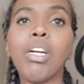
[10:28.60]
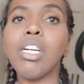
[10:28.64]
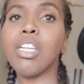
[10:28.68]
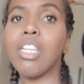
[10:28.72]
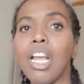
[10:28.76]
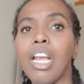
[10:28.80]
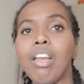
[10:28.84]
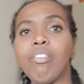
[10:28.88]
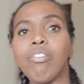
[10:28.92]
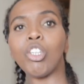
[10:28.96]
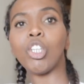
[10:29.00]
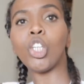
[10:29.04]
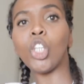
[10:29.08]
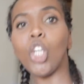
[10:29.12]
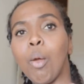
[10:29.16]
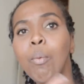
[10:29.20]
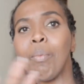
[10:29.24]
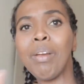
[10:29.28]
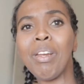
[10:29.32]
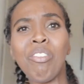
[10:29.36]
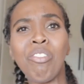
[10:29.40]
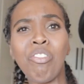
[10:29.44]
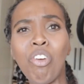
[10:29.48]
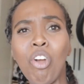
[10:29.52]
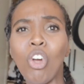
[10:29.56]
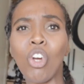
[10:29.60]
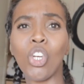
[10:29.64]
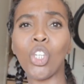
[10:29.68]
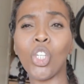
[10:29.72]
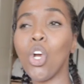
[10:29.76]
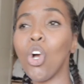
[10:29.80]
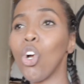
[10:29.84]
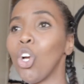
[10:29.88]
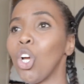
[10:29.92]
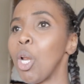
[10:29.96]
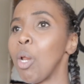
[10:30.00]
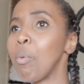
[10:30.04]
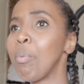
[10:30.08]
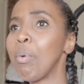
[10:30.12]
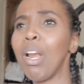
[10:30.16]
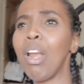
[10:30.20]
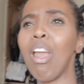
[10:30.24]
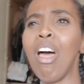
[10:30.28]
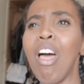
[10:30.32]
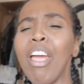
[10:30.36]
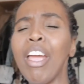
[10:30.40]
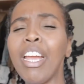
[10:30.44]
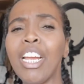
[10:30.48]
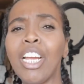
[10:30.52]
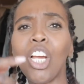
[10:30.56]
gonna deliver so many vlogs, you're gonna be
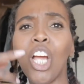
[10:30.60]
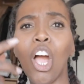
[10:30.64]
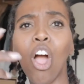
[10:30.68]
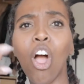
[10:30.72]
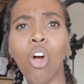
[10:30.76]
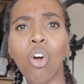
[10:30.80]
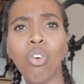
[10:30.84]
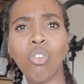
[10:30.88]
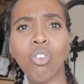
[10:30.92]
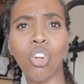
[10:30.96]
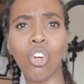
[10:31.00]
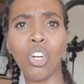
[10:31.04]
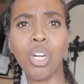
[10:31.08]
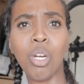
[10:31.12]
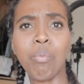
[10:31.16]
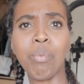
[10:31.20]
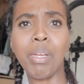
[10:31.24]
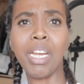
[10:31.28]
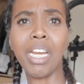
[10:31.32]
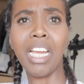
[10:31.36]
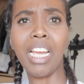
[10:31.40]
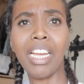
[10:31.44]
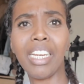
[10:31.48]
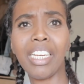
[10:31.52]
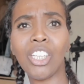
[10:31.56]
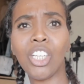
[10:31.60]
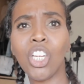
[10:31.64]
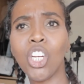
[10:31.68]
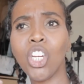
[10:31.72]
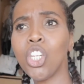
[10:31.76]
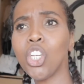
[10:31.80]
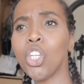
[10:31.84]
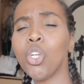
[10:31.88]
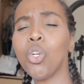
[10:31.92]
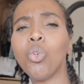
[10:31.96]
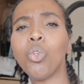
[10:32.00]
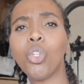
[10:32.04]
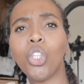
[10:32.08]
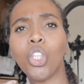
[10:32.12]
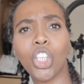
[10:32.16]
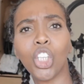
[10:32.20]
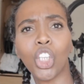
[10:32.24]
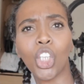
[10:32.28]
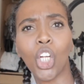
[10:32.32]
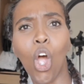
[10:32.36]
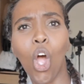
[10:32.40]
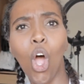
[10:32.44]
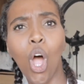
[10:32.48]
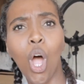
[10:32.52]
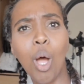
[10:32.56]
like, hold on a minute, can you
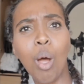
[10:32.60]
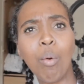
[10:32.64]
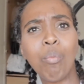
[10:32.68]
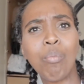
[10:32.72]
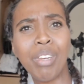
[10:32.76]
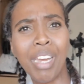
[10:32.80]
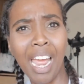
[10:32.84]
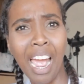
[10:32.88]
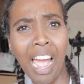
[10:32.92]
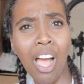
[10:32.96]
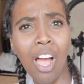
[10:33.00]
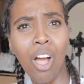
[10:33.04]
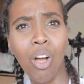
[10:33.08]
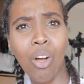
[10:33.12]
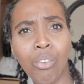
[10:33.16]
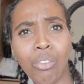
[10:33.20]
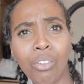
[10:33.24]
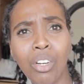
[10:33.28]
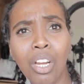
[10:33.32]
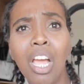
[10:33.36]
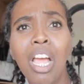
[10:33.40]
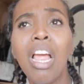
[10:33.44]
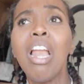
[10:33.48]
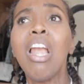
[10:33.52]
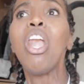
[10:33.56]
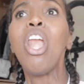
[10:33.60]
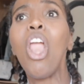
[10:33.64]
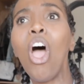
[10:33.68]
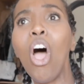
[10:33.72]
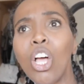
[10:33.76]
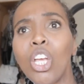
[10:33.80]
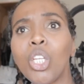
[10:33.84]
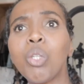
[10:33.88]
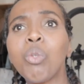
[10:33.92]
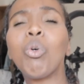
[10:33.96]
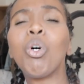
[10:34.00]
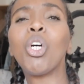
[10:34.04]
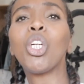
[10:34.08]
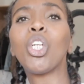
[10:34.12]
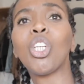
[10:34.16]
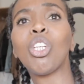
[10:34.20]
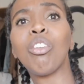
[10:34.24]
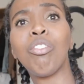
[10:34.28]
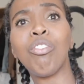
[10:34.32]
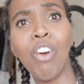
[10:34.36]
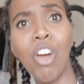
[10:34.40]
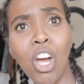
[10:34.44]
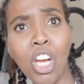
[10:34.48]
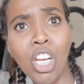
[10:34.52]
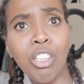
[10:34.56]
just calm down? Let us watch the
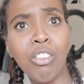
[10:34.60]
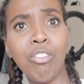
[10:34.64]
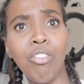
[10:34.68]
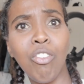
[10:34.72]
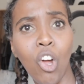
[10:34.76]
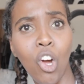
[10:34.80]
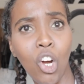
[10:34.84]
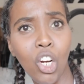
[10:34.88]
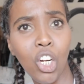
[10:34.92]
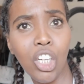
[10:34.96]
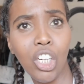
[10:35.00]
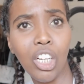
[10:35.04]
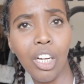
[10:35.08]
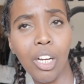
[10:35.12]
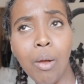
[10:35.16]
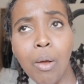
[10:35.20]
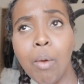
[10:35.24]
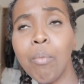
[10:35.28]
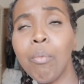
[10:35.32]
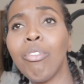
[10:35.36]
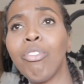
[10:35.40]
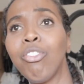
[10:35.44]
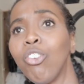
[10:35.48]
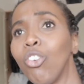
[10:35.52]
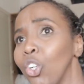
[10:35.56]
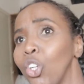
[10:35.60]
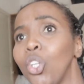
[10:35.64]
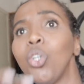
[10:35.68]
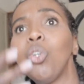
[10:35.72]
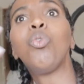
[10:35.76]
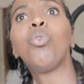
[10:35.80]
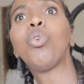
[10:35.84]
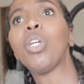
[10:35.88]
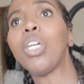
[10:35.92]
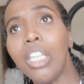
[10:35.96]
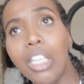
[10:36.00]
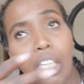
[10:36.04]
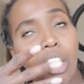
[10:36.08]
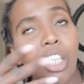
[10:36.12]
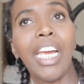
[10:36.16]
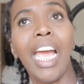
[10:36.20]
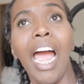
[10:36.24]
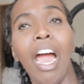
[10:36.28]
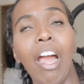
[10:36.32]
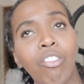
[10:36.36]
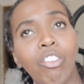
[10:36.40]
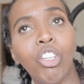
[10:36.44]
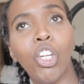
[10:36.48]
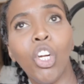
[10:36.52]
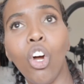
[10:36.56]
first vlog before you
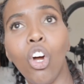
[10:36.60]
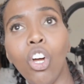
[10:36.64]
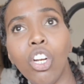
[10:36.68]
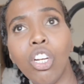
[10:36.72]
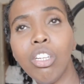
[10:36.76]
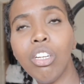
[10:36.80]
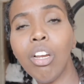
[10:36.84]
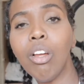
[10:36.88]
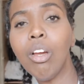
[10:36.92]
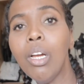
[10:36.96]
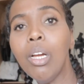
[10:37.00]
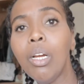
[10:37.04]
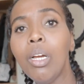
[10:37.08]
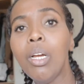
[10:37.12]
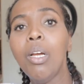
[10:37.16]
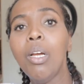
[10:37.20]
carry on.